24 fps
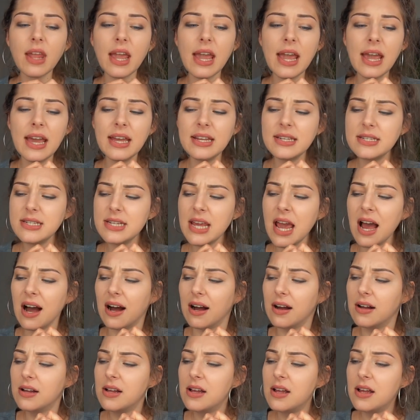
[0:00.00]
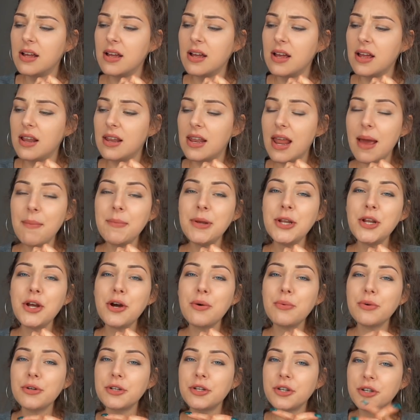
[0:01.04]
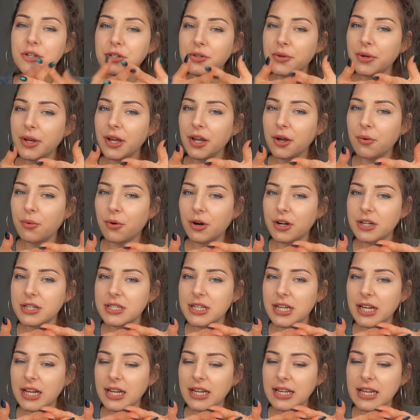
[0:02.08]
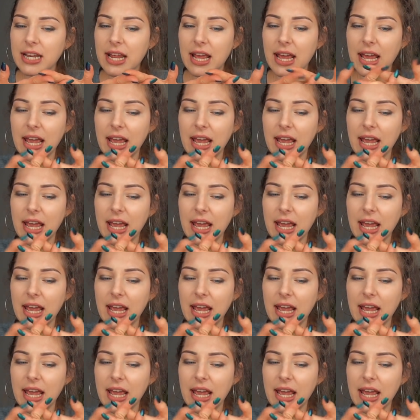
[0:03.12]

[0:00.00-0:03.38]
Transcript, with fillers: and yeah let me know what you're doing in quarantine